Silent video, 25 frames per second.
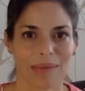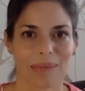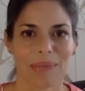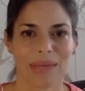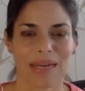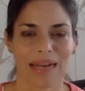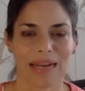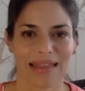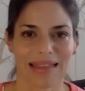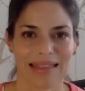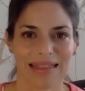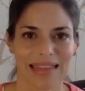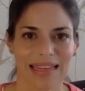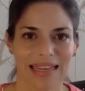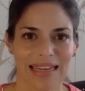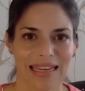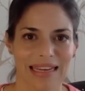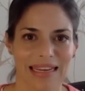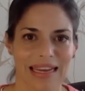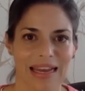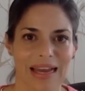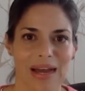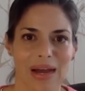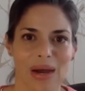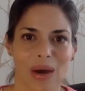But I think
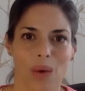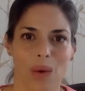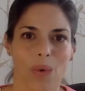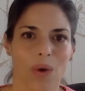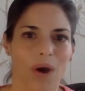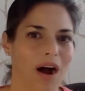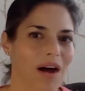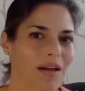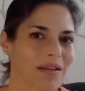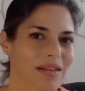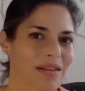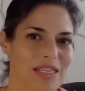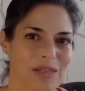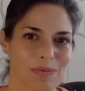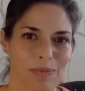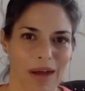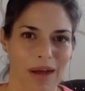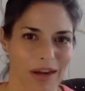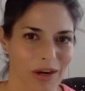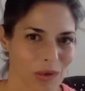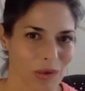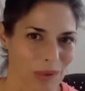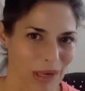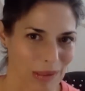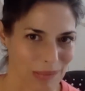we're all
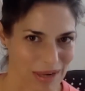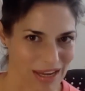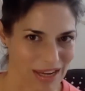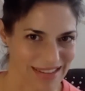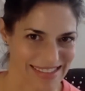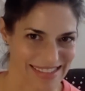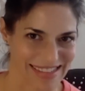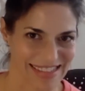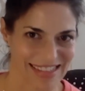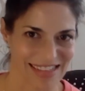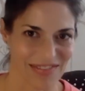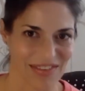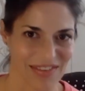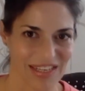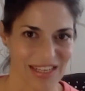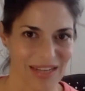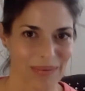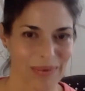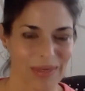inspired by positivity.